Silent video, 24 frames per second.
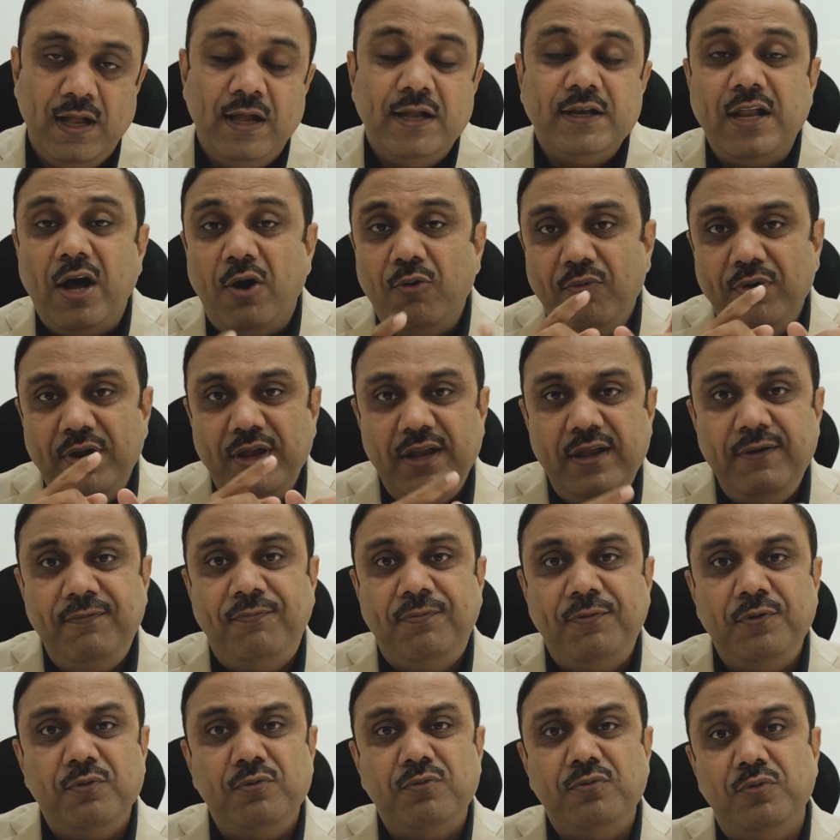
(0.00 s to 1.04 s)
Now, if
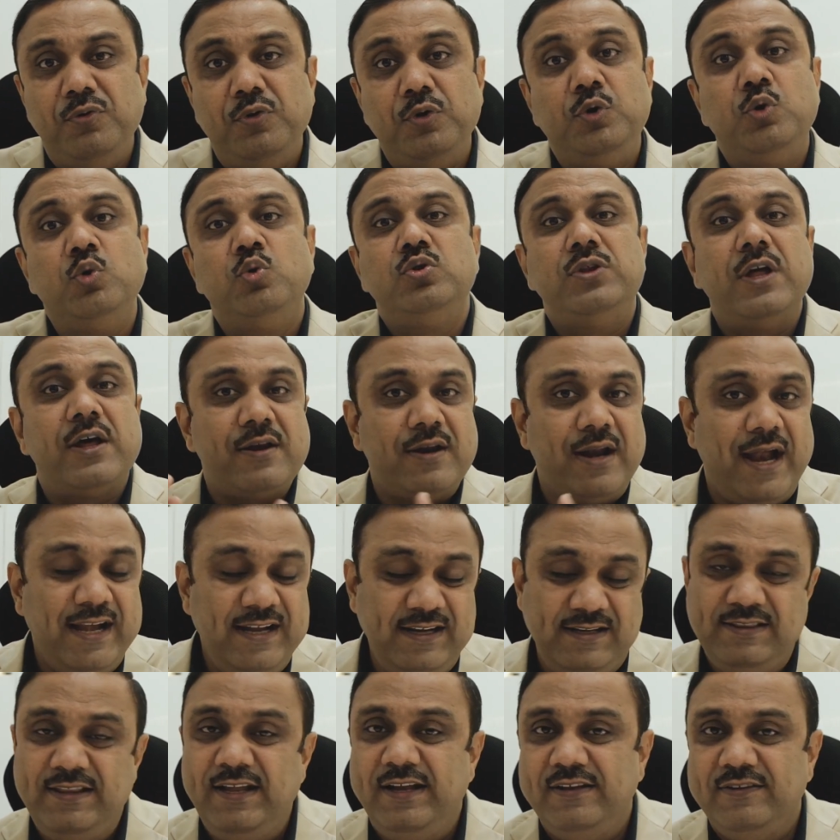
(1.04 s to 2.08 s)
you do the
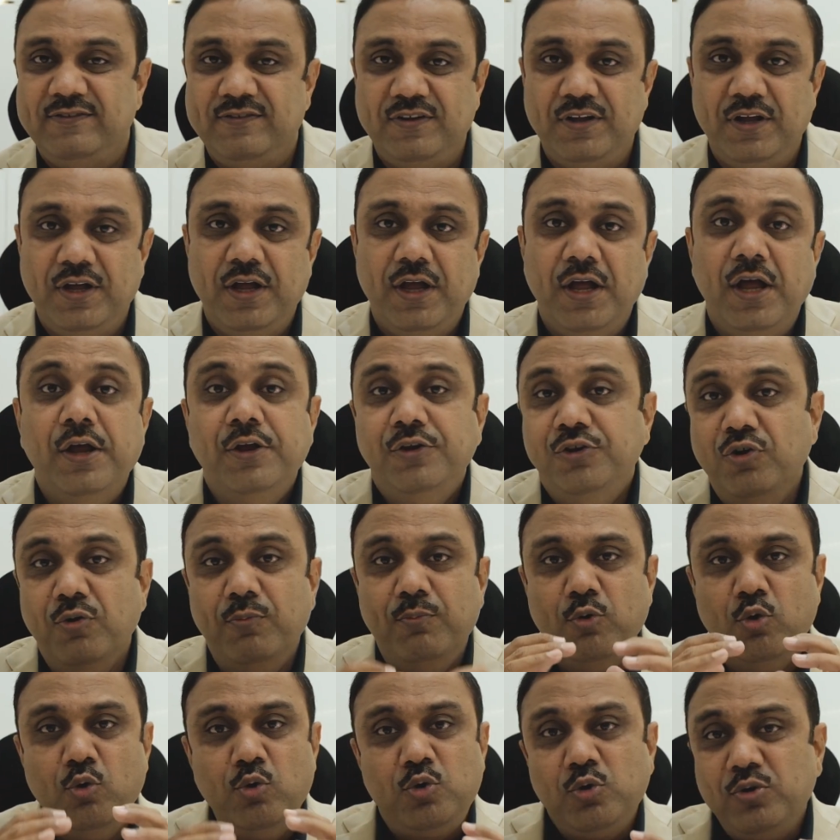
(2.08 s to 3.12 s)
right things, you
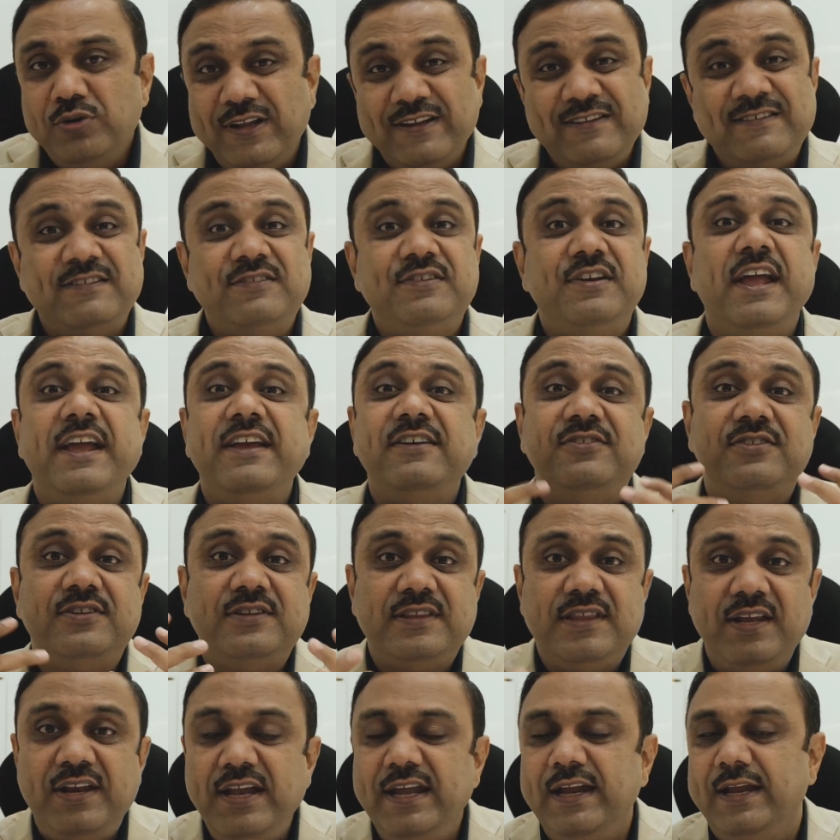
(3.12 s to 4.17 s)
move to the stage
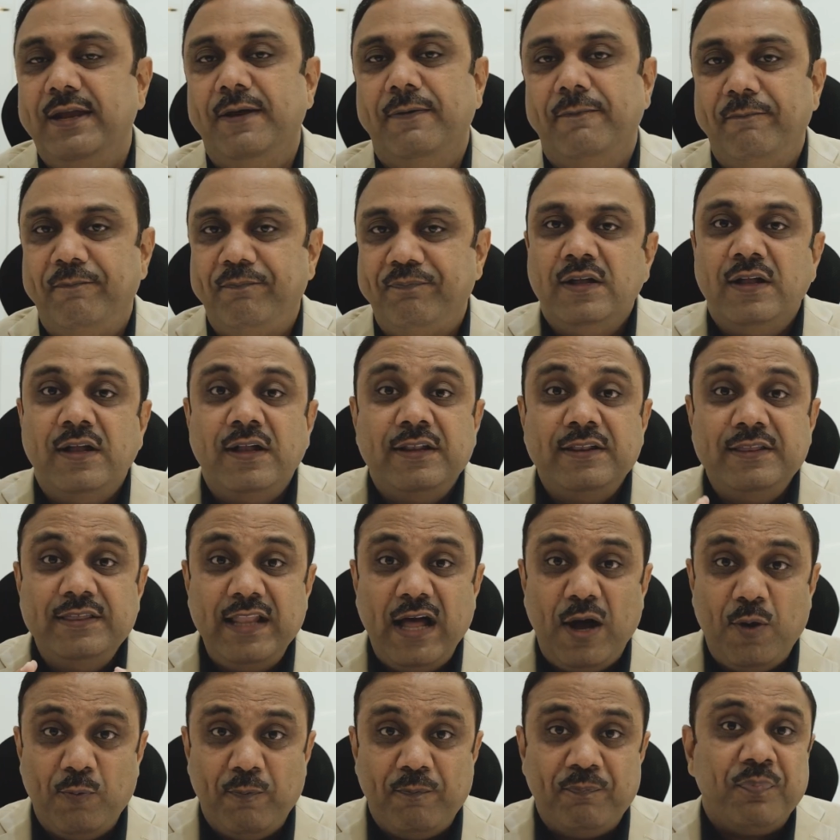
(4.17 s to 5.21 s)
3.
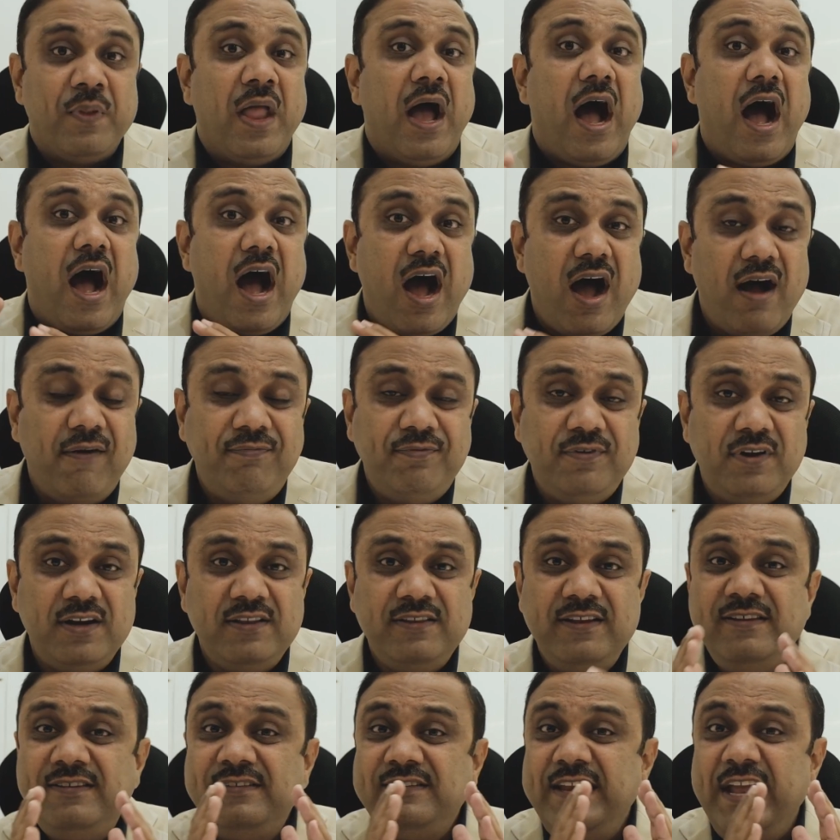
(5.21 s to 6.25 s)
Now, after
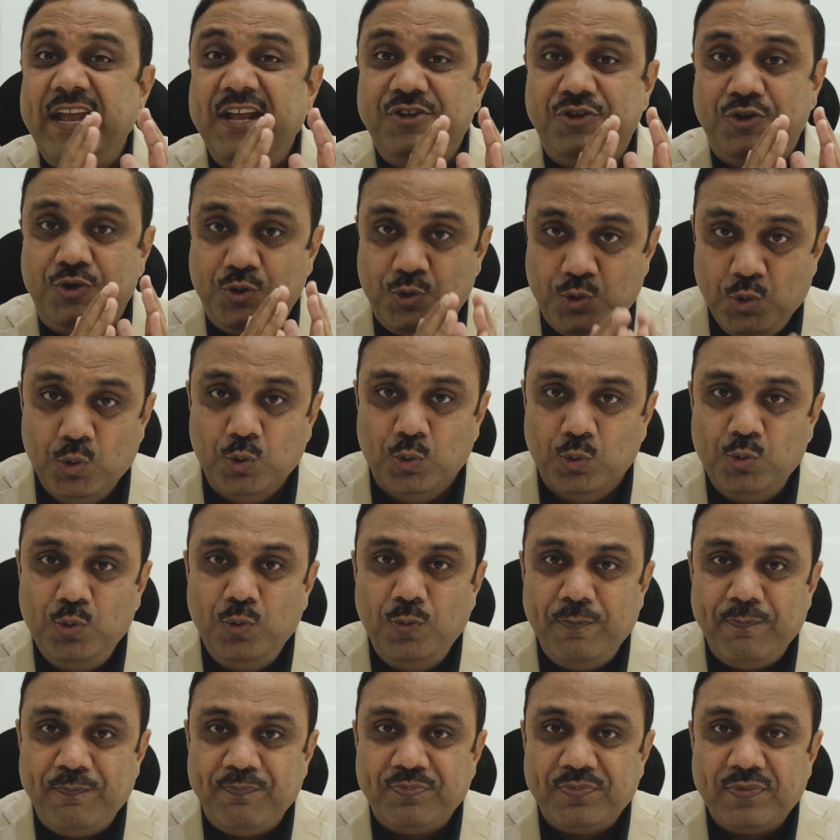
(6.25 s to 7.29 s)
the stage
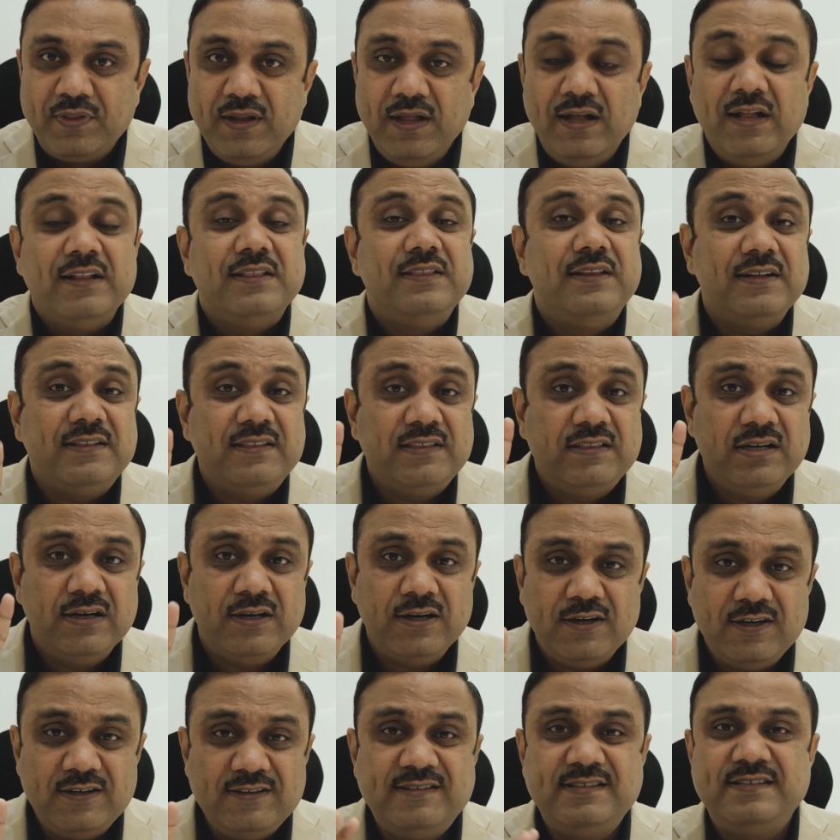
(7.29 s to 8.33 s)
2, the
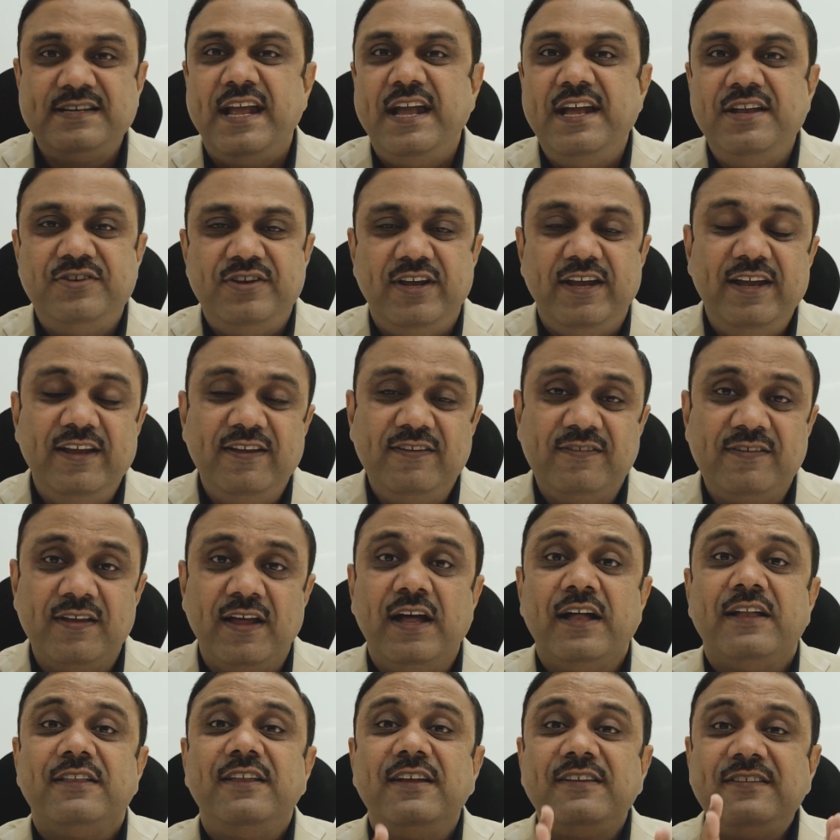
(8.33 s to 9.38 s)
third stage is
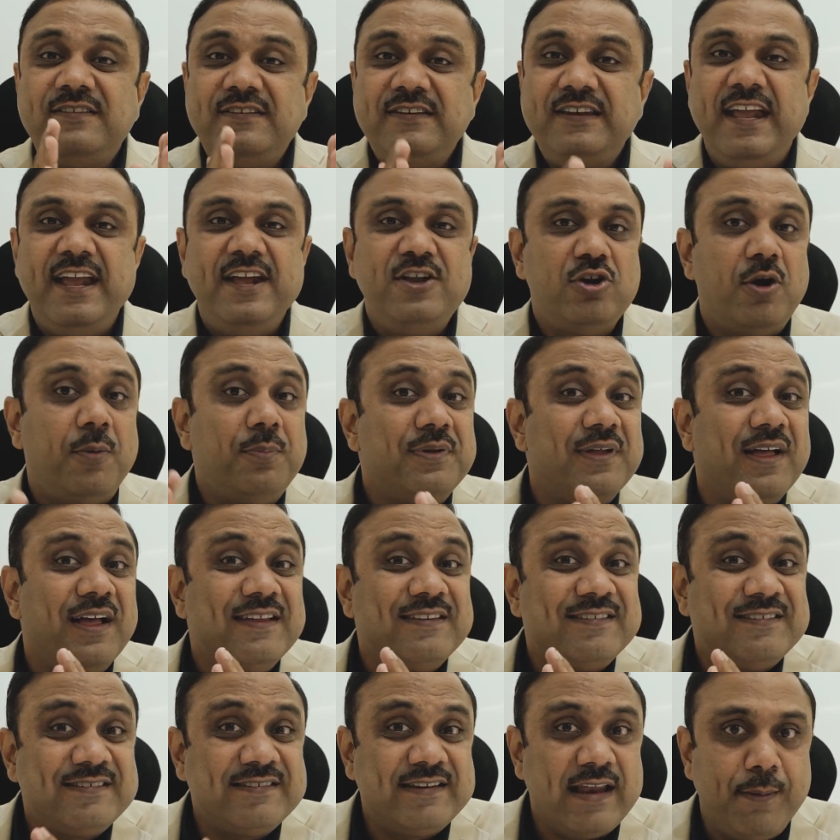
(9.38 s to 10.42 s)
the stage of
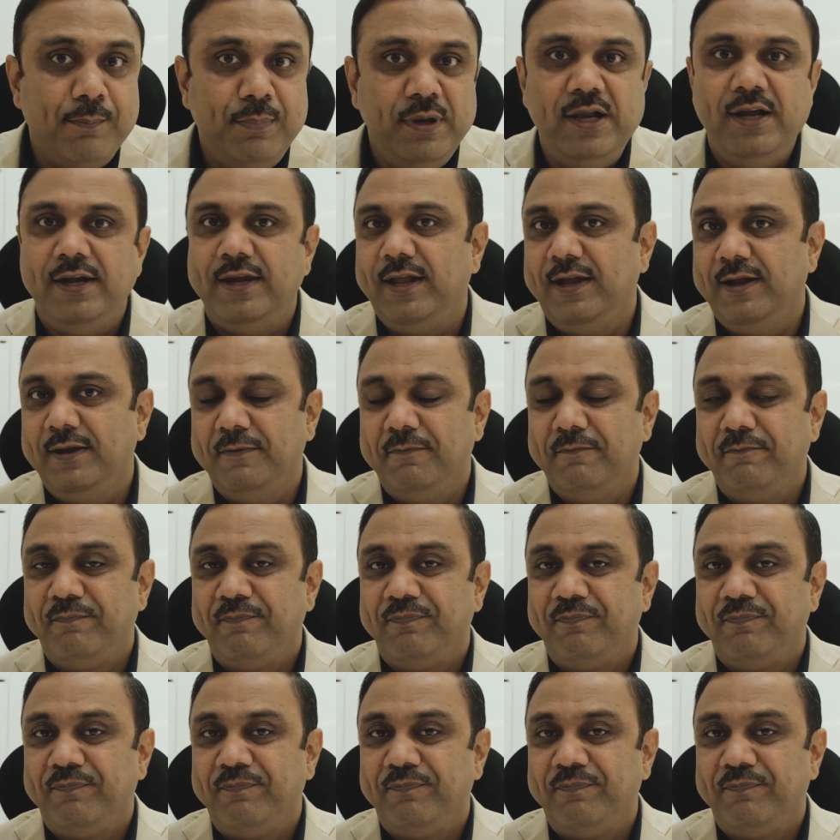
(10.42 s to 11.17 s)
stability.